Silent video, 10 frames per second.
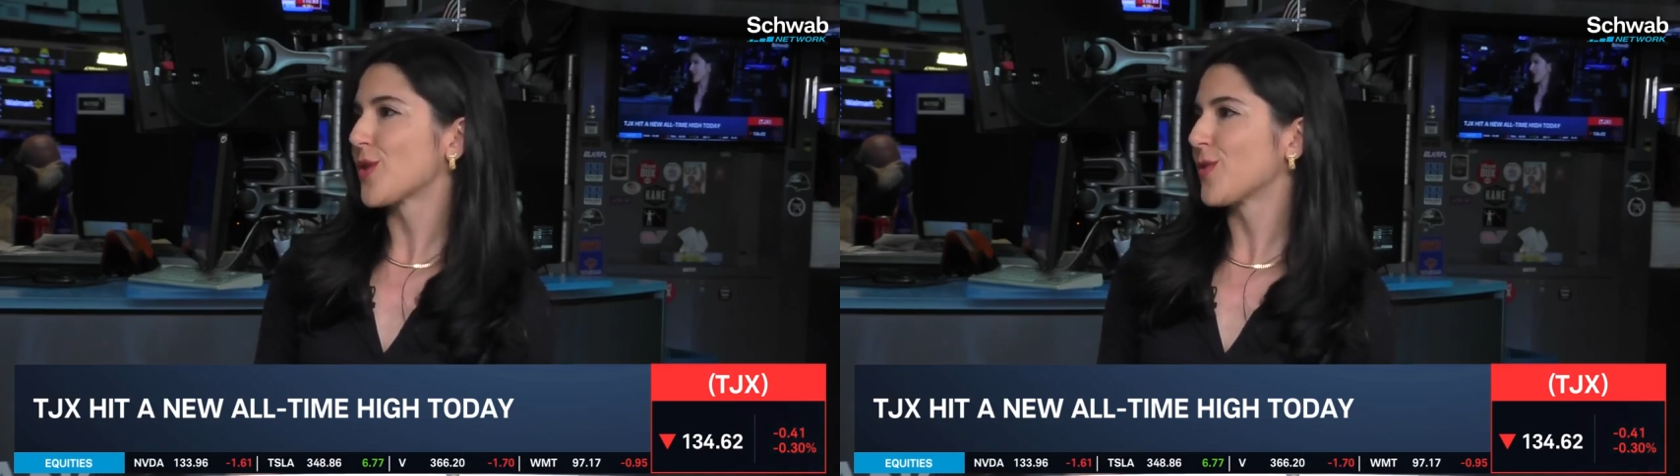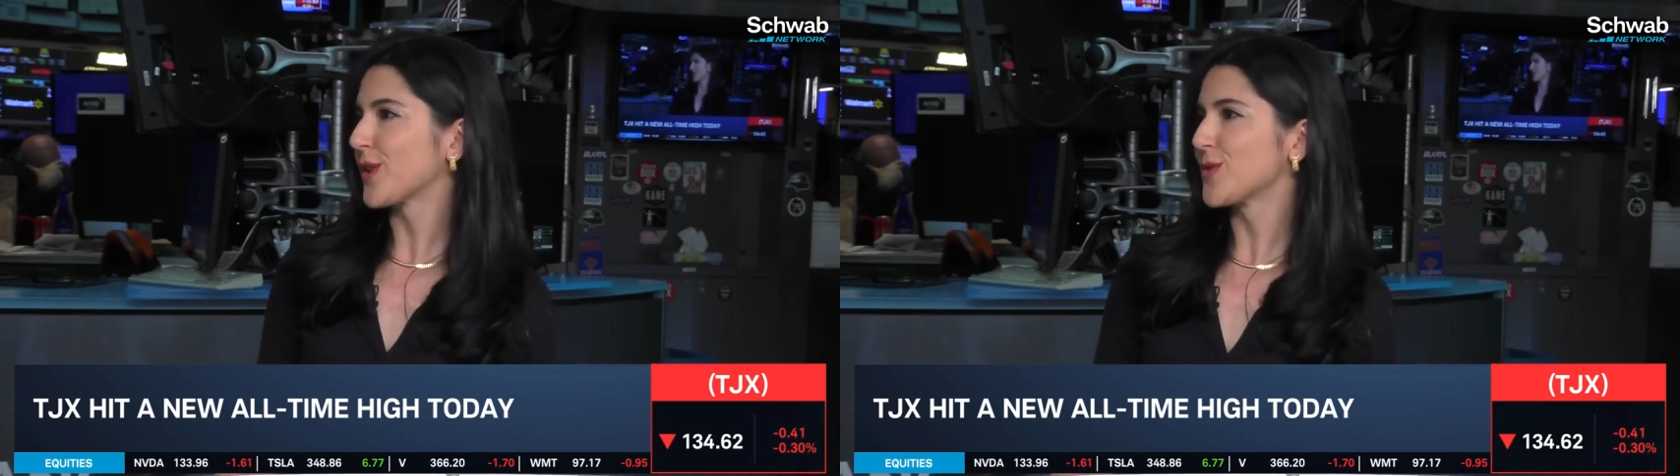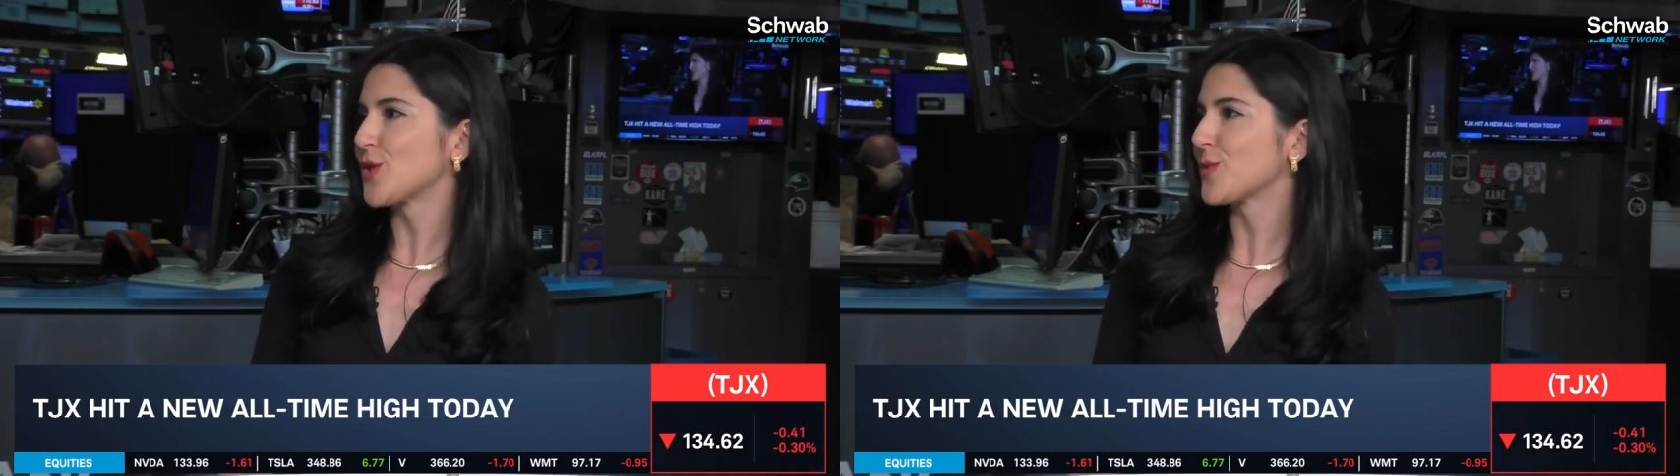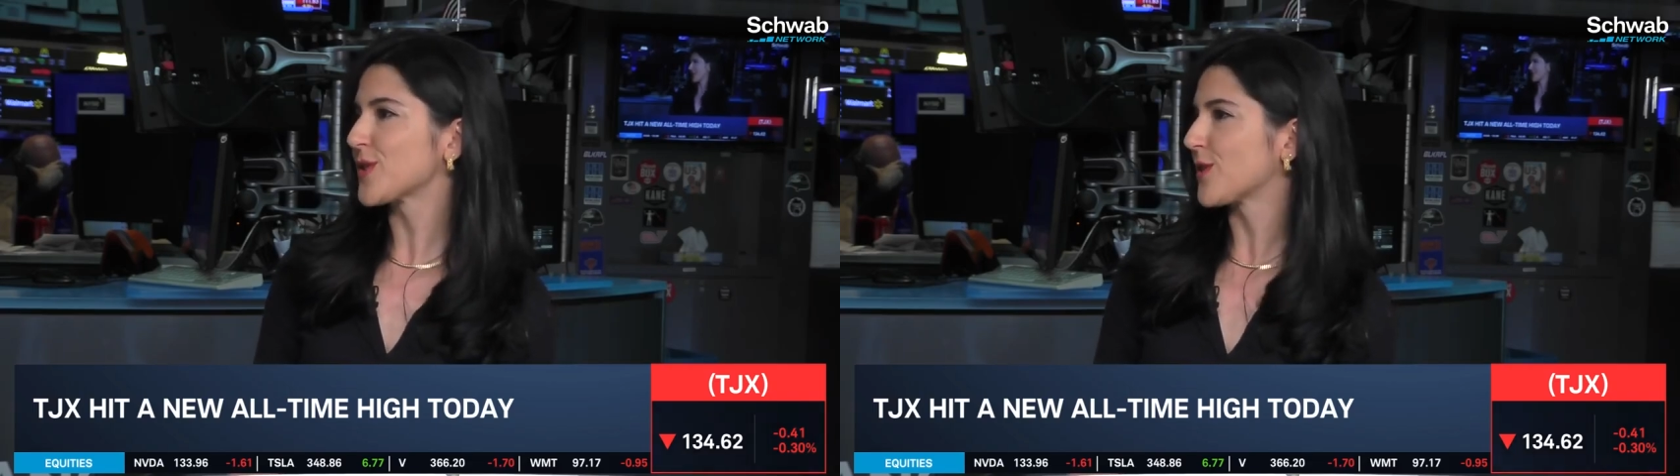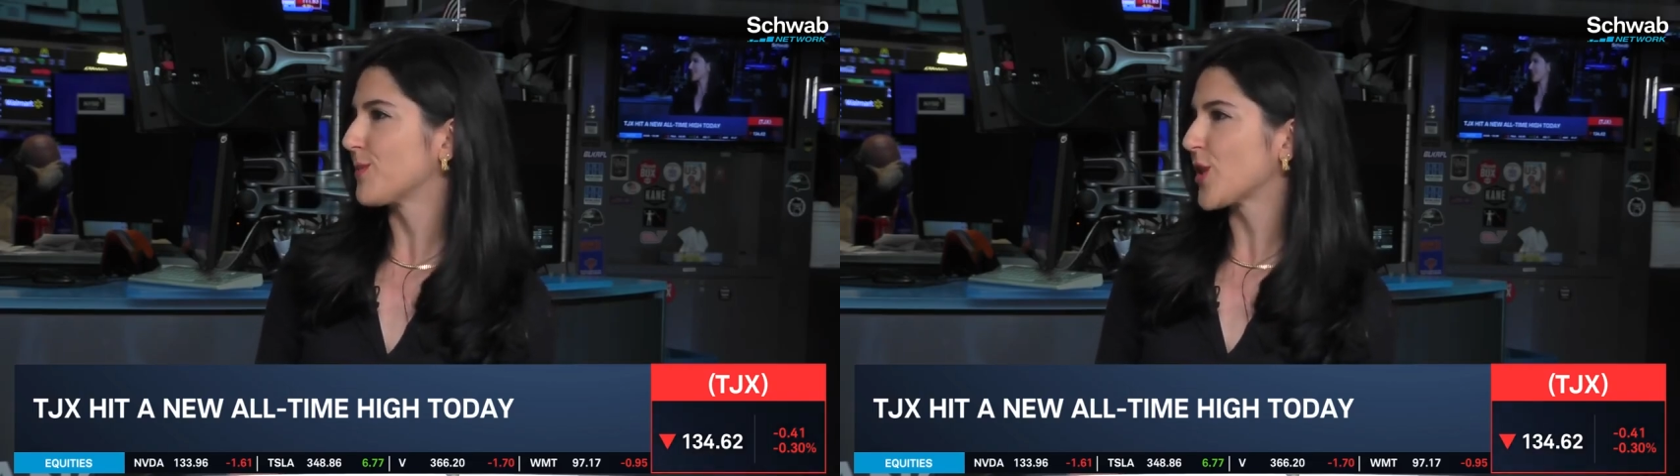So
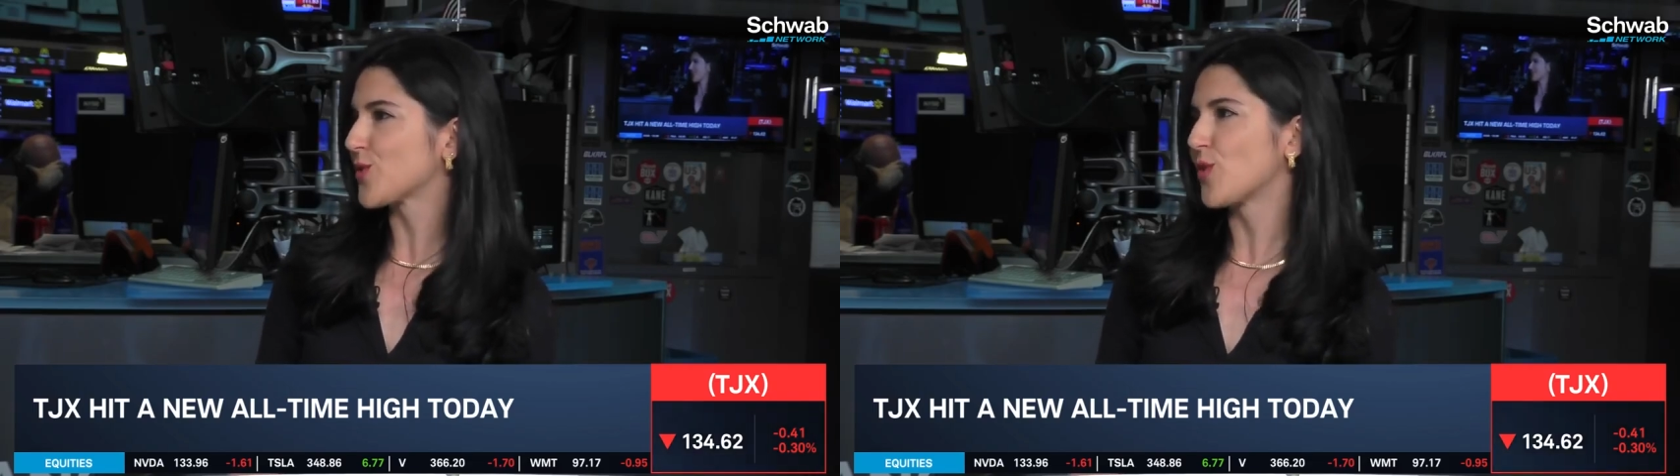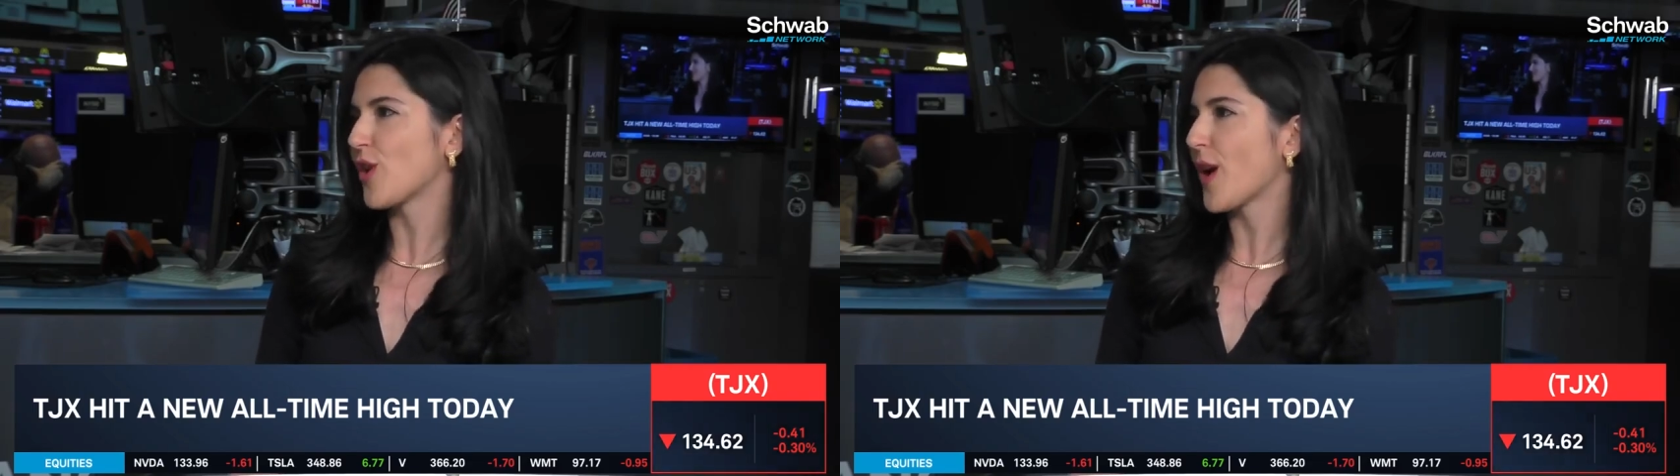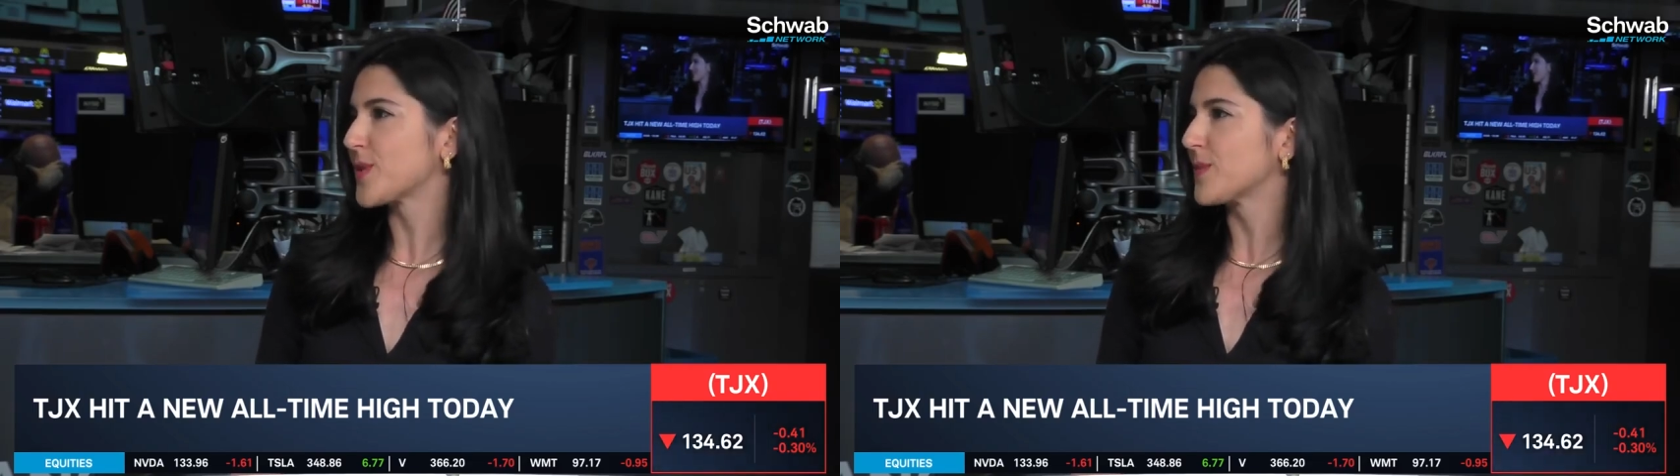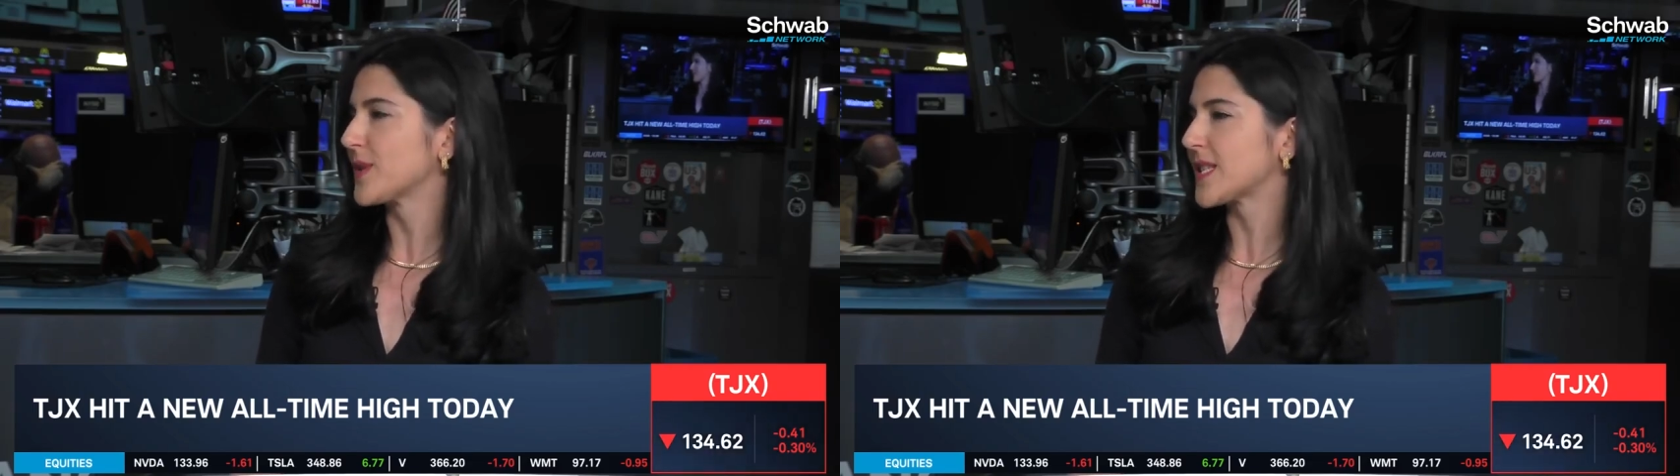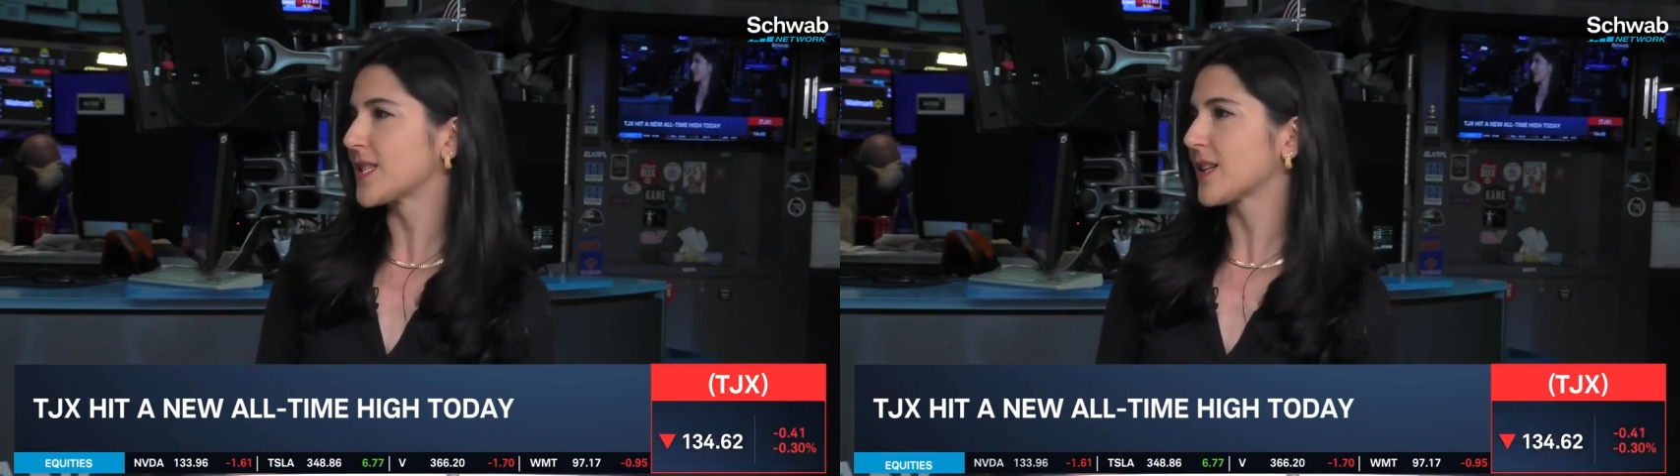consumers are much more
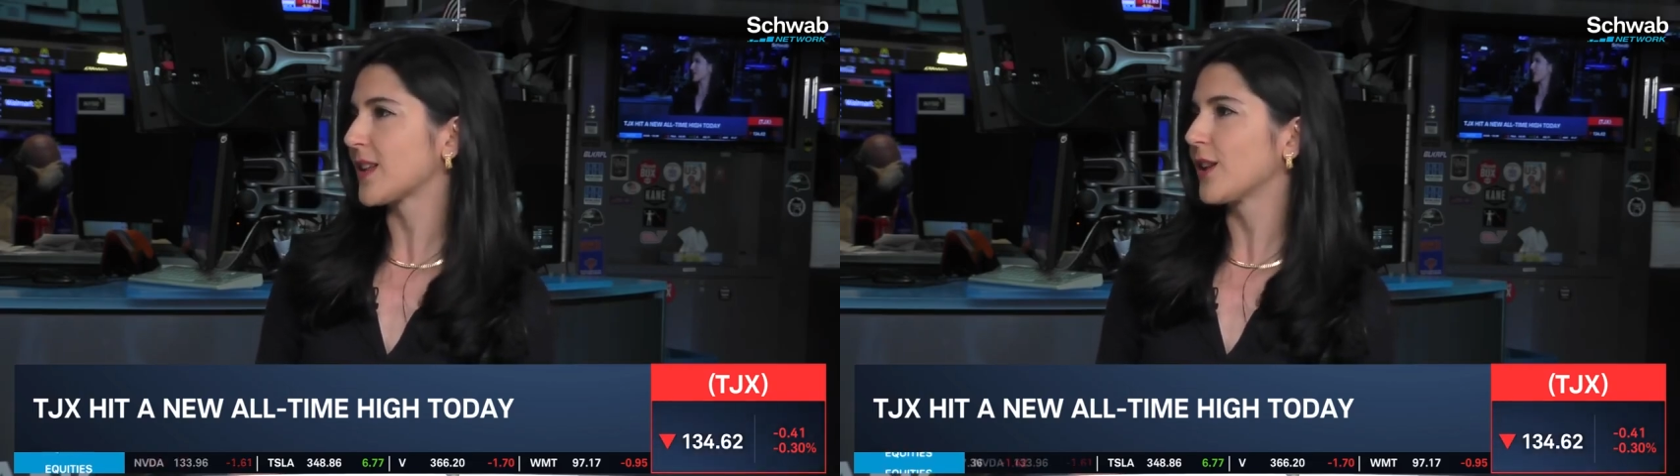optimistic.